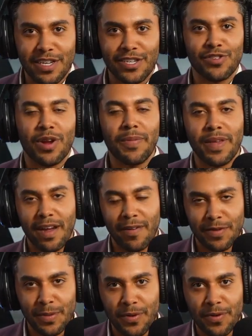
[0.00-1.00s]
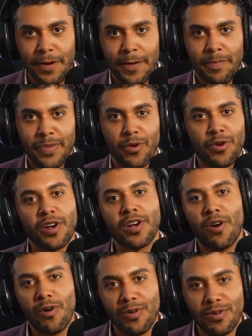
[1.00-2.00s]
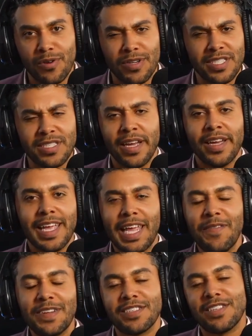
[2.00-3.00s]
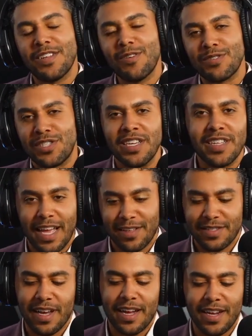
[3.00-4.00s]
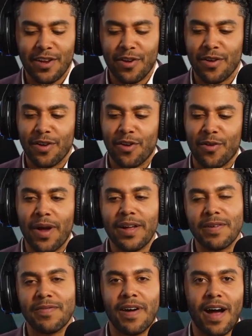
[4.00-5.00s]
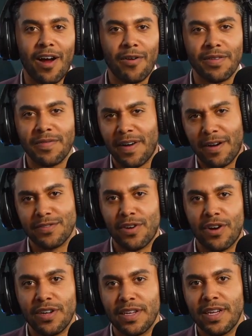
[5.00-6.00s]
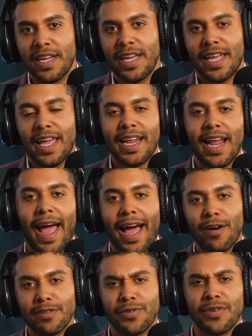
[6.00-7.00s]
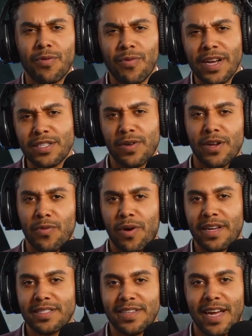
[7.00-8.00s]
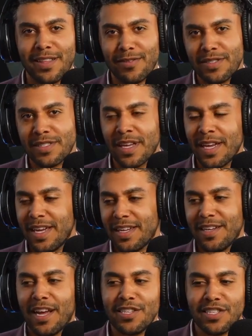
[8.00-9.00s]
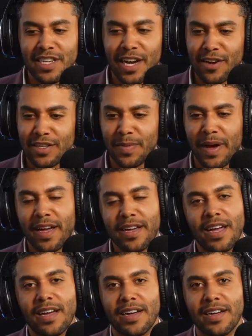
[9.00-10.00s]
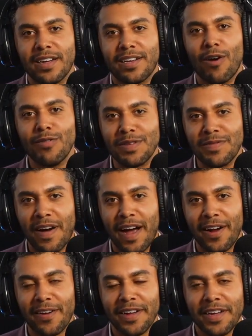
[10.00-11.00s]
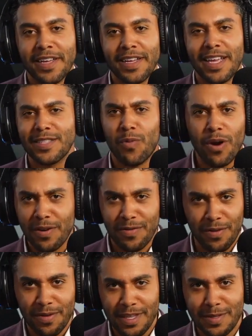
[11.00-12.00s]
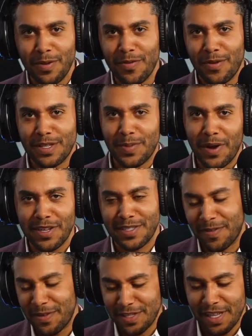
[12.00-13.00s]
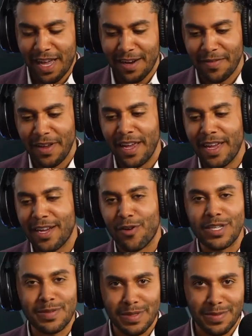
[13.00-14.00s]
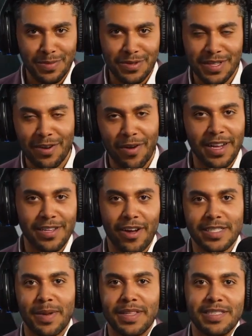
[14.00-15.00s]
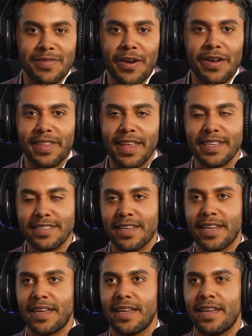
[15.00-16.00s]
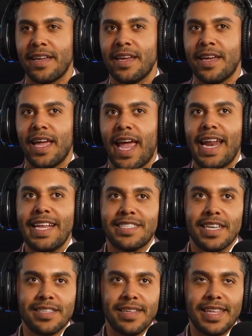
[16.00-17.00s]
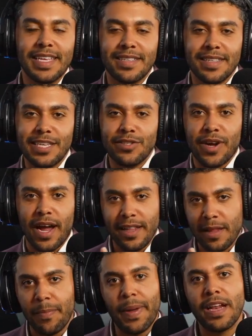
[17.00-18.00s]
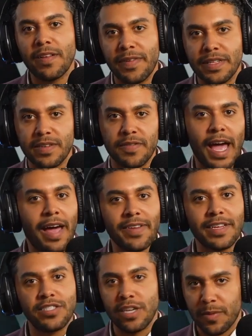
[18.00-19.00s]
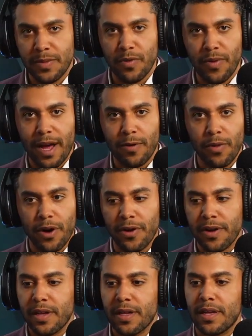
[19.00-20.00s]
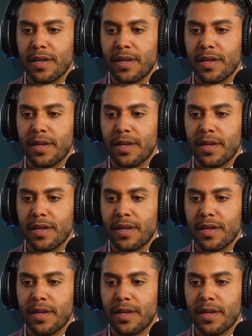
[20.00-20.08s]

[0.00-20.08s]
is extremely comfortable, or you're cold, or it's just even just a little chilly outside, and you're around a fire, or the fire's on in a house or in a restaurant. You walk inside and there's just nice chairs by a cozy fire. It's wonderful. It's a beautiful experience. It feels a lot of Christmas music, right? Talks about these very things. And he says that these are kind of the benefits of having a gentleman around, where